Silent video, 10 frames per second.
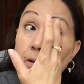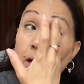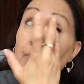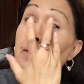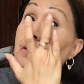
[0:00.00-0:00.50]

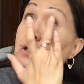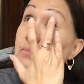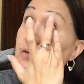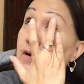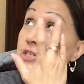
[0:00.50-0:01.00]
I'm gonna have a little
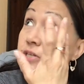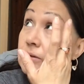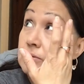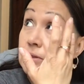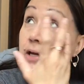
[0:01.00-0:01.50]
bit of
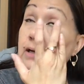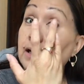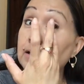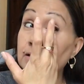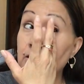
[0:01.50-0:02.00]
eyeshadow today, not
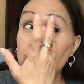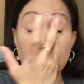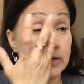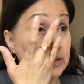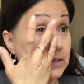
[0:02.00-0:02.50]
anything too
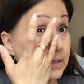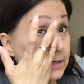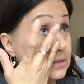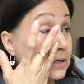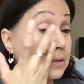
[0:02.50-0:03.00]
crazy, like I
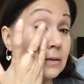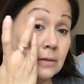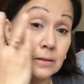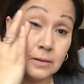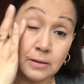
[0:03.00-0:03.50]
said.
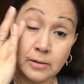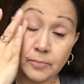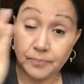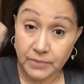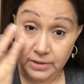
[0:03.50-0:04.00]

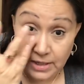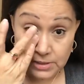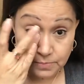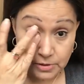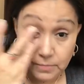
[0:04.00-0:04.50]
And that's
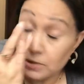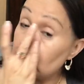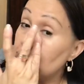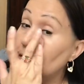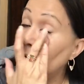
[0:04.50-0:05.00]
pretty
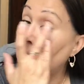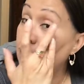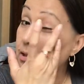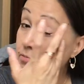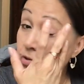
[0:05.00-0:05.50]
much
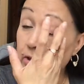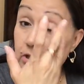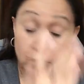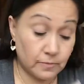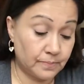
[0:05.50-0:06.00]
all I'm trying to
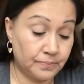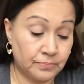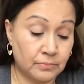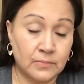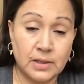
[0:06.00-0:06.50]
do.
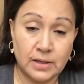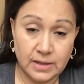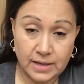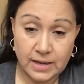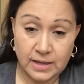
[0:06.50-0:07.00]

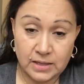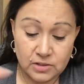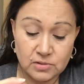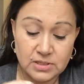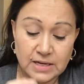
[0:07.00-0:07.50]
And
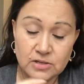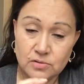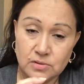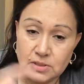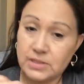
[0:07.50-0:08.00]
you'll see I
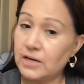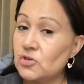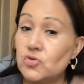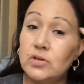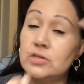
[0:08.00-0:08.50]
use this
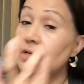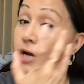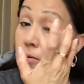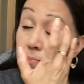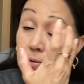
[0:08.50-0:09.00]
extra to
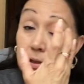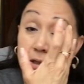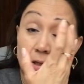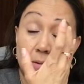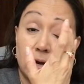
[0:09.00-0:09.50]
help clean
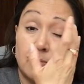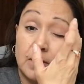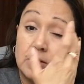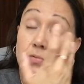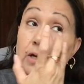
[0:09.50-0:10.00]
up my
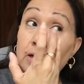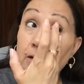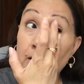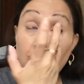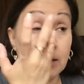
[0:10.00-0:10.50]
eyebrows when I
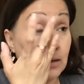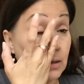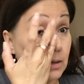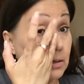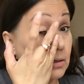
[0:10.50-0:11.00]

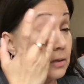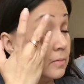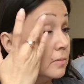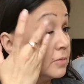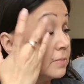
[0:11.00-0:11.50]

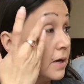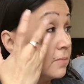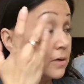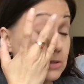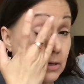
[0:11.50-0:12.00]
put my
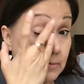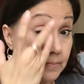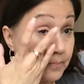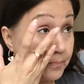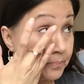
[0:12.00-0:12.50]
eyebrows on.
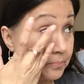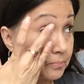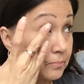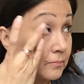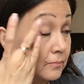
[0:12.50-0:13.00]

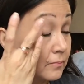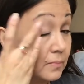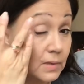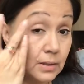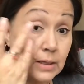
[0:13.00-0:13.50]

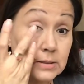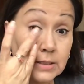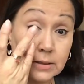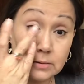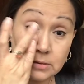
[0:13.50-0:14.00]
And that's
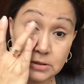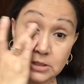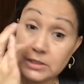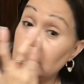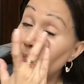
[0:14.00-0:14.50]
it.
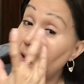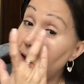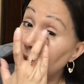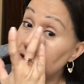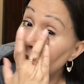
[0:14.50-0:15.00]
Just keep
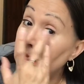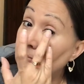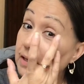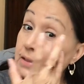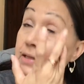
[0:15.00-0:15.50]
patting till you
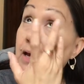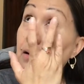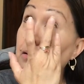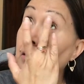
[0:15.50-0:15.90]
blend it out.